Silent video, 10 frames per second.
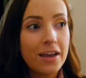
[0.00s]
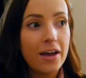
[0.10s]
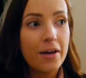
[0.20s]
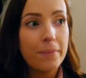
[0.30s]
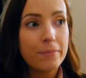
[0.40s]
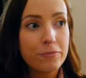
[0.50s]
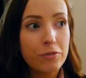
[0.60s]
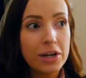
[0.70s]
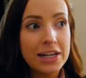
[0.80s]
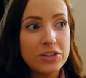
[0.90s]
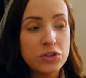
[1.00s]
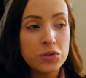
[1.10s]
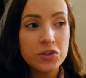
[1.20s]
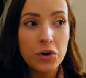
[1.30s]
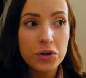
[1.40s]
Really
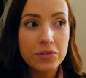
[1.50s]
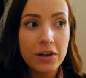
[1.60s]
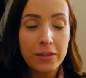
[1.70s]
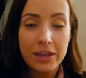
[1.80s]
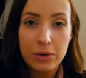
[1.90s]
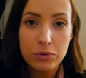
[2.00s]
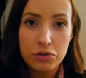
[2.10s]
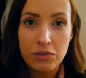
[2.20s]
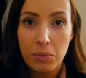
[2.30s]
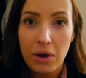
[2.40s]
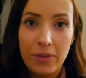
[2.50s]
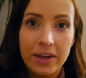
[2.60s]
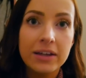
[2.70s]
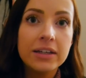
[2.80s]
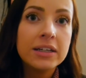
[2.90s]
suited Oxford, I think it will do really well
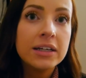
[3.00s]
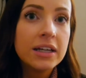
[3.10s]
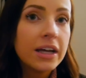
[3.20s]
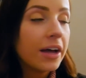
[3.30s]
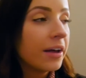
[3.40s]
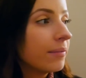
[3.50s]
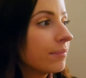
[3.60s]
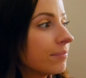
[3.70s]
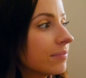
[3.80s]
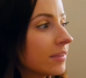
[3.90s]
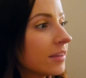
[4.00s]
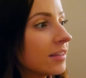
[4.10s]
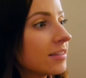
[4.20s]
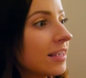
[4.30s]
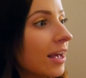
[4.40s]
there.
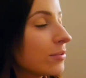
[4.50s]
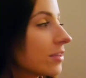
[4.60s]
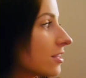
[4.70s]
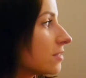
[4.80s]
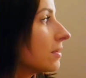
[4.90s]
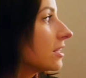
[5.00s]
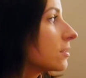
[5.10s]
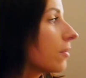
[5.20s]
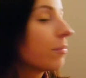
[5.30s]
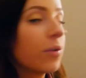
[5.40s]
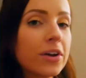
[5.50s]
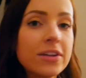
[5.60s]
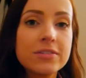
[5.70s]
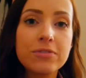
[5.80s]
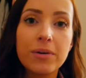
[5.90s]
So yeah, it was nice to meet some other
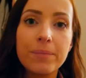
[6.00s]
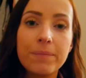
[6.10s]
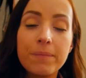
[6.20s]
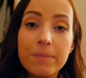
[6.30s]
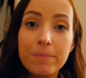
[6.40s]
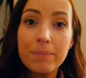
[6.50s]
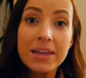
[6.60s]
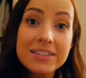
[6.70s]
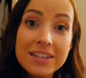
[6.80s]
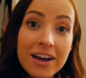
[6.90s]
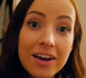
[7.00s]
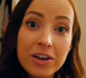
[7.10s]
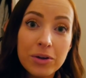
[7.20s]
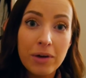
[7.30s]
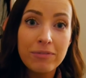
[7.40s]
bloggers from
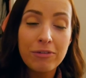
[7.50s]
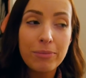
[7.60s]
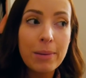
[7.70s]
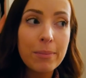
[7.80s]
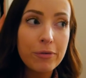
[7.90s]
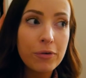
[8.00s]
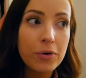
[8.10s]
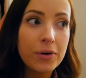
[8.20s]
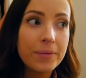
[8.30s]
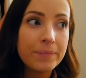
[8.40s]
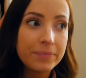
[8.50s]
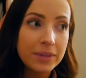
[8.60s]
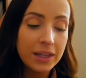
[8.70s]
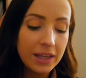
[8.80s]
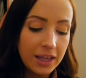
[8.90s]
Bista, who I've never met before.
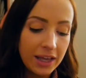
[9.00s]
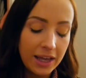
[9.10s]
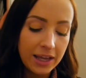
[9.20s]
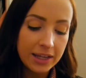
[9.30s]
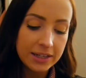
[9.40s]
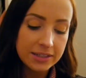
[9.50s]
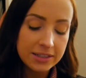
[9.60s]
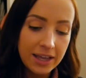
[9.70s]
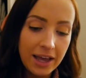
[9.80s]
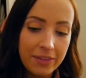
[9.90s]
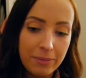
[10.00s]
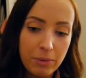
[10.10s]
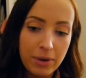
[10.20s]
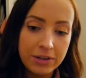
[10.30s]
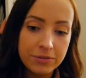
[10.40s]
And yeah, then we
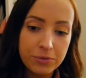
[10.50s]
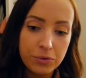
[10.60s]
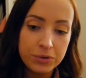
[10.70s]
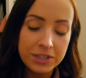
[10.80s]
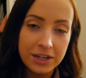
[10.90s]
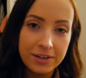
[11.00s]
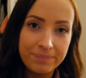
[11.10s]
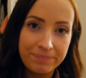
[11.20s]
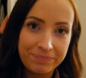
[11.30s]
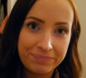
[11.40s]
went for dinner.